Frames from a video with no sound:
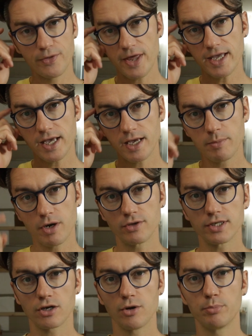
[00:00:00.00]
thinking
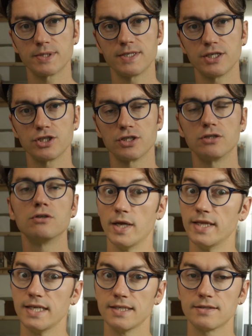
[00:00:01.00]
about a composition,
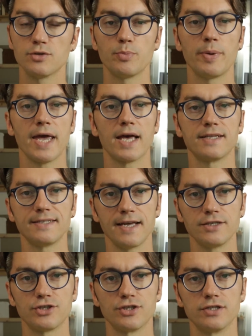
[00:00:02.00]
one needs to pay
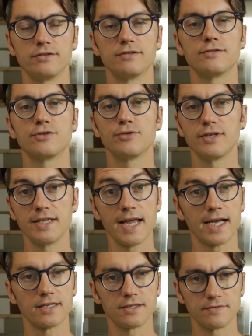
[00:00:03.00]
attention to the
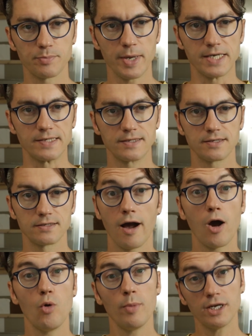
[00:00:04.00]
negative space.
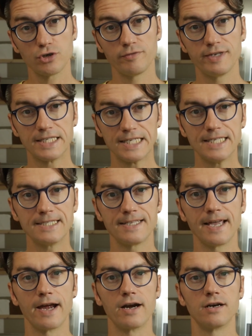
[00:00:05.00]
How much of it is
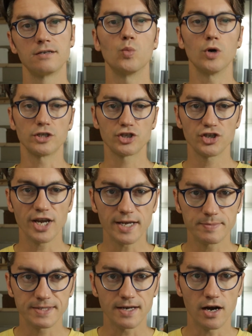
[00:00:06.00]
there? What
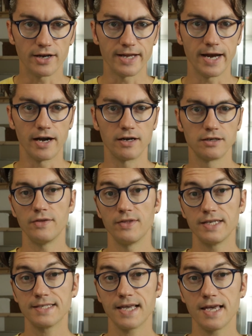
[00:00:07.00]
shapes are there? In
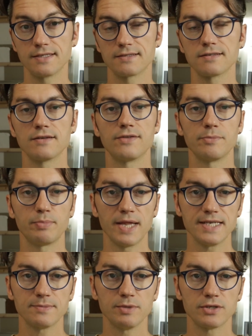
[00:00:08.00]
this case, the
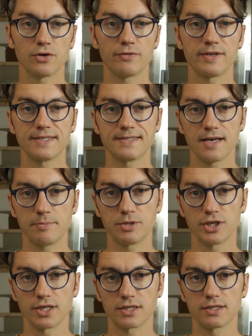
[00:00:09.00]
placement of the
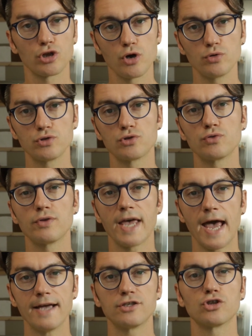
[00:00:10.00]
subject close to
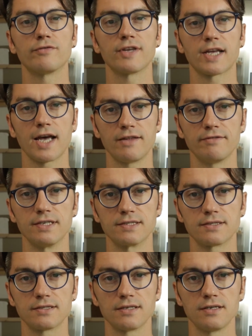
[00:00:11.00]
the edge of the
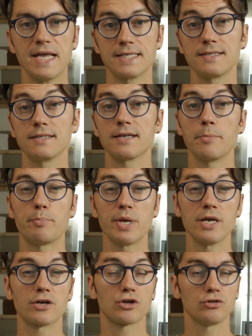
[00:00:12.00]
canvas makes it
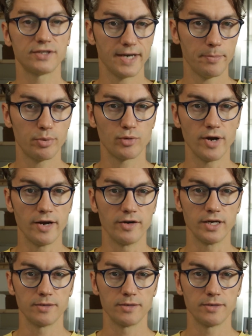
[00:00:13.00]
appear contemporary,